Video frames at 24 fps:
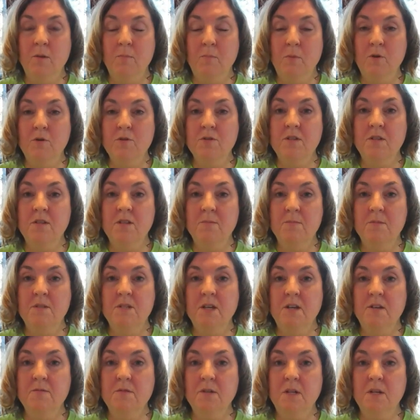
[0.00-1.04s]
person
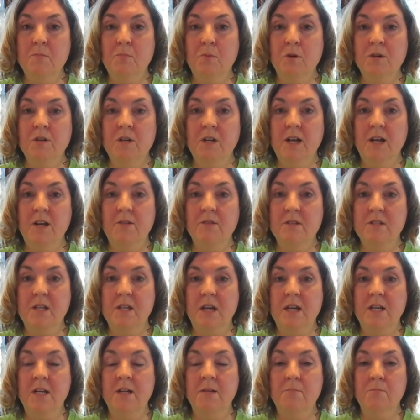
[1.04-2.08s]
themselves can print it out, sign
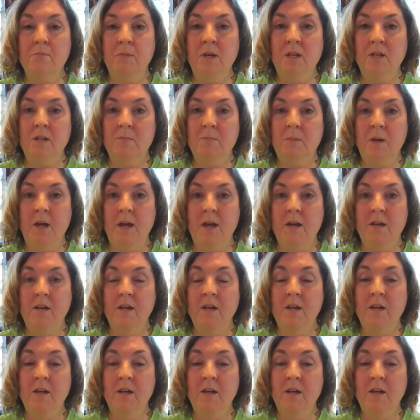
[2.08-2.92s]
it, mail it back.